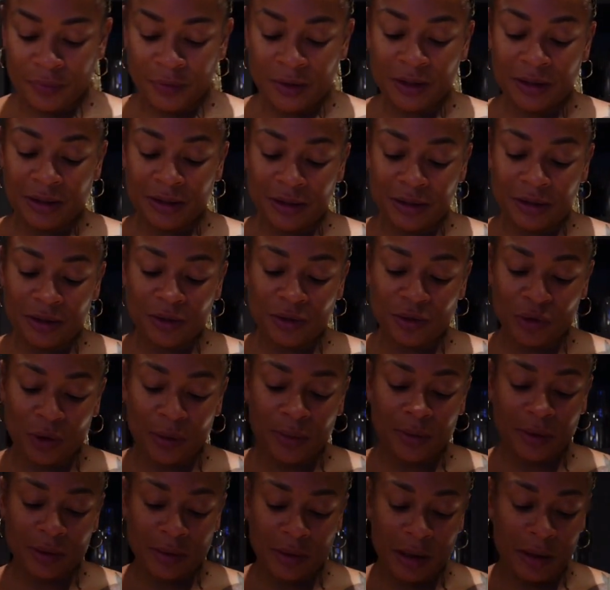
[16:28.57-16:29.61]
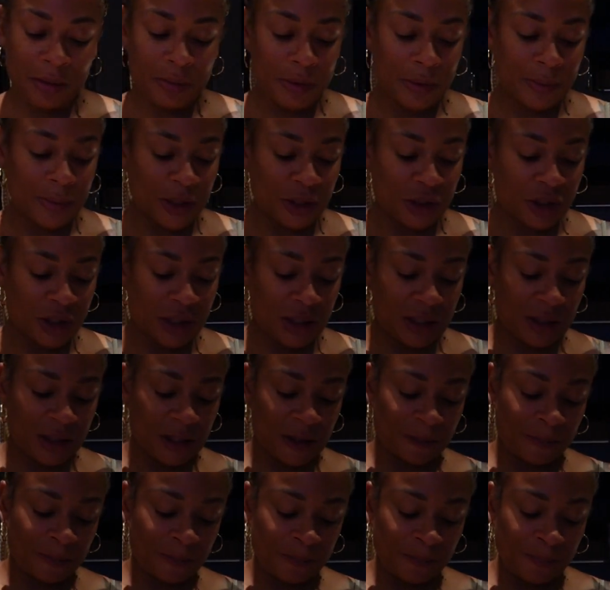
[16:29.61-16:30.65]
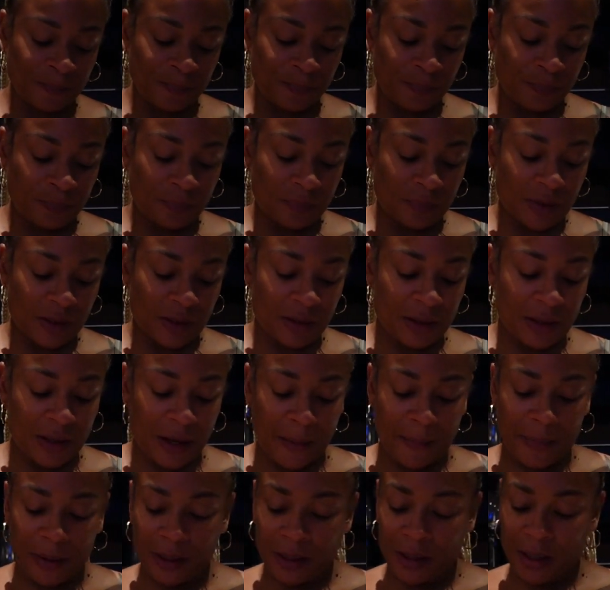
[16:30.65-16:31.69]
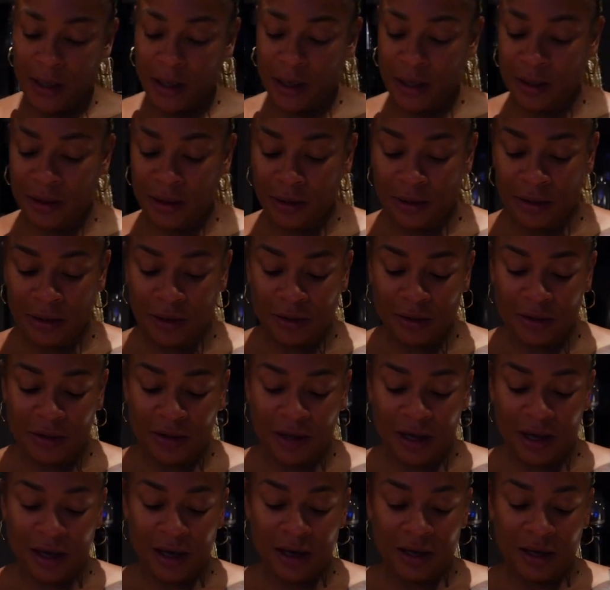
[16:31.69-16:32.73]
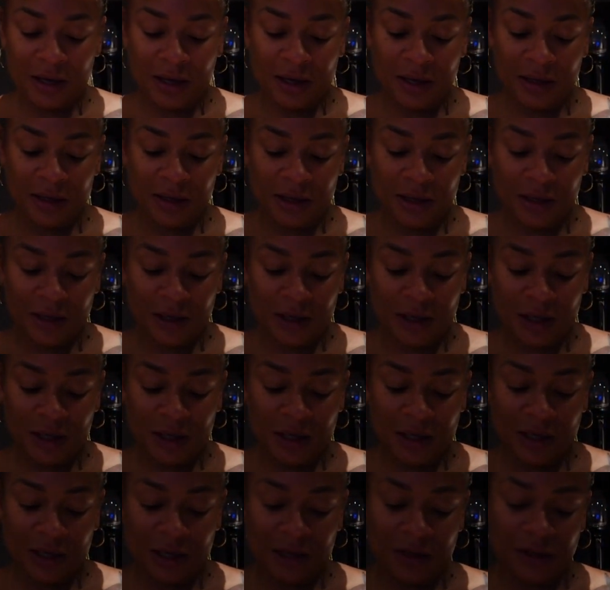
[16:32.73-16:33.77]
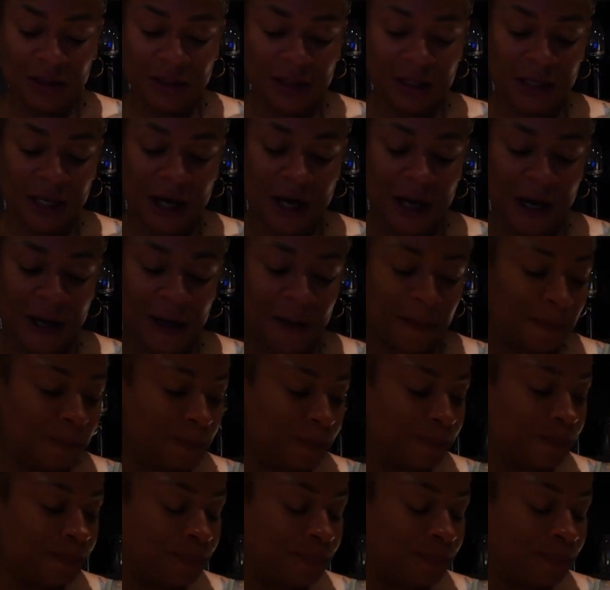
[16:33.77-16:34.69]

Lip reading: This is normally when I would put my cheese. And then I put like a little of that onion on top.